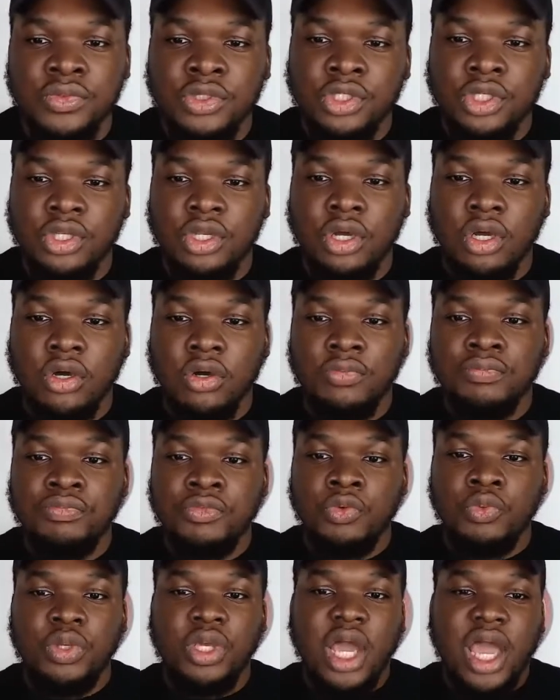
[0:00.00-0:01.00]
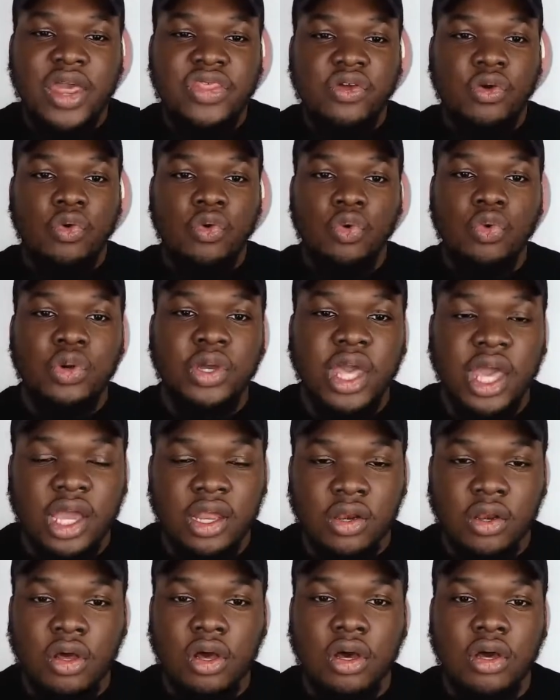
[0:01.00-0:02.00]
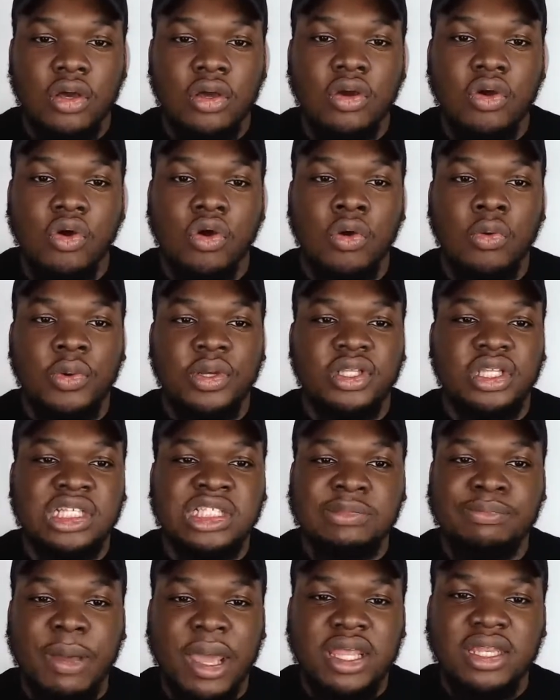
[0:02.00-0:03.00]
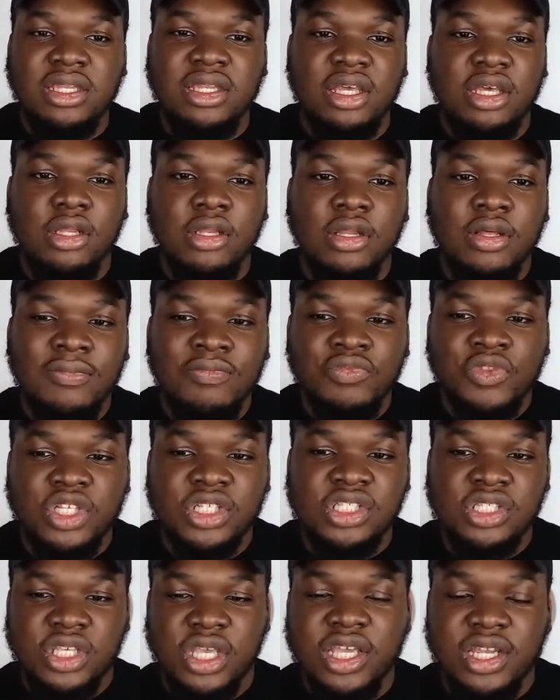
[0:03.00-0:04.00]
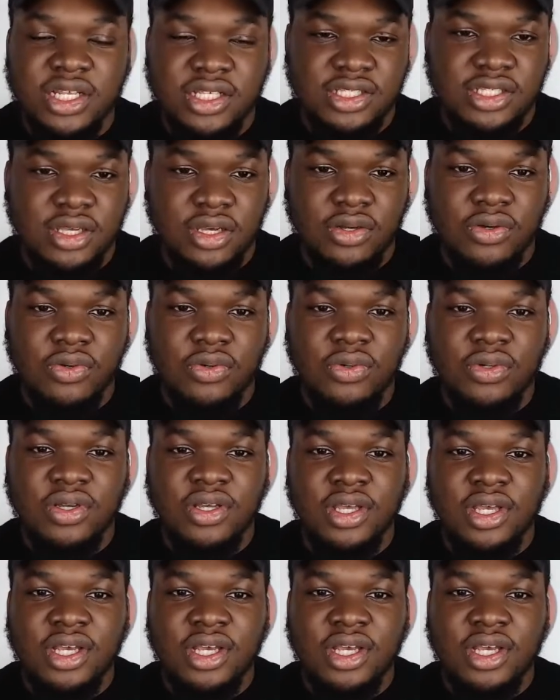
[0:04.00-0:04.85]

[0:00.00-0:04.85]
We either all get along or we're disbanding this Inner Circle.